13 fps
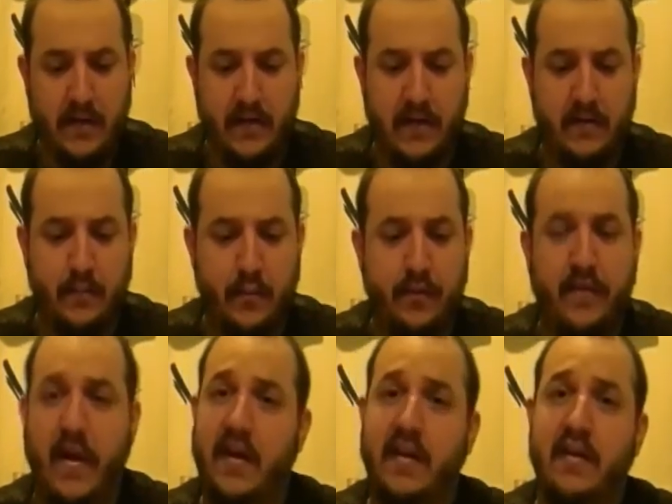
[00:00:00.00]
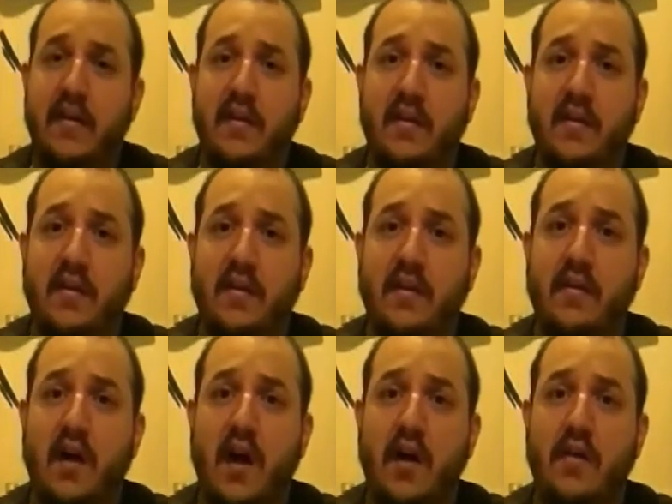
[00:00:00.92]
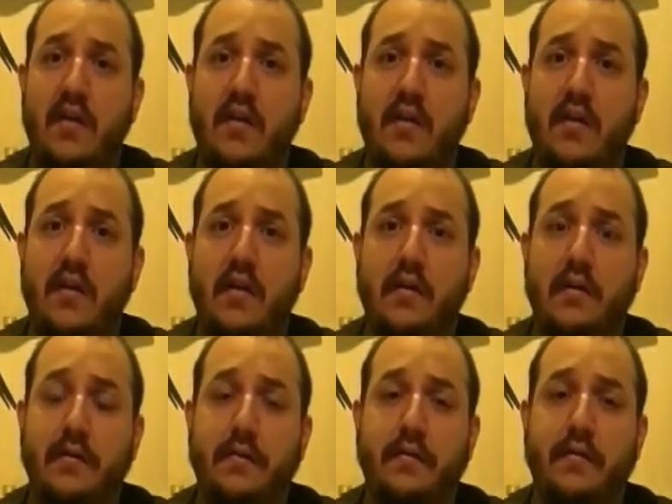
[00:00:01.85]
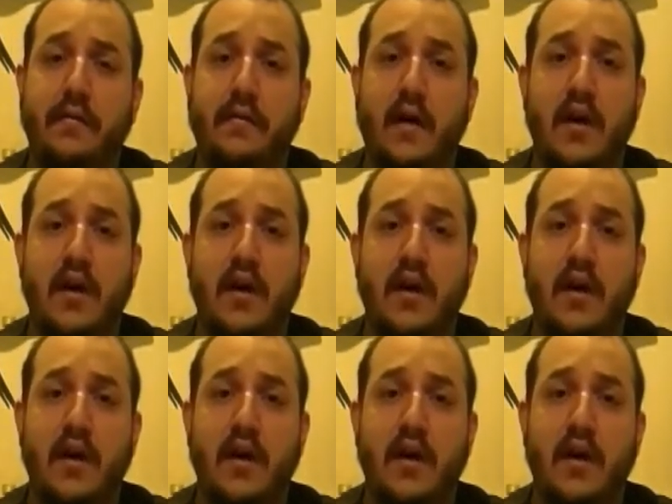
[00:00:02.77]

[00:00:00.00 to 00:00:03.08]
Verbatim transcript: This prevented a lot of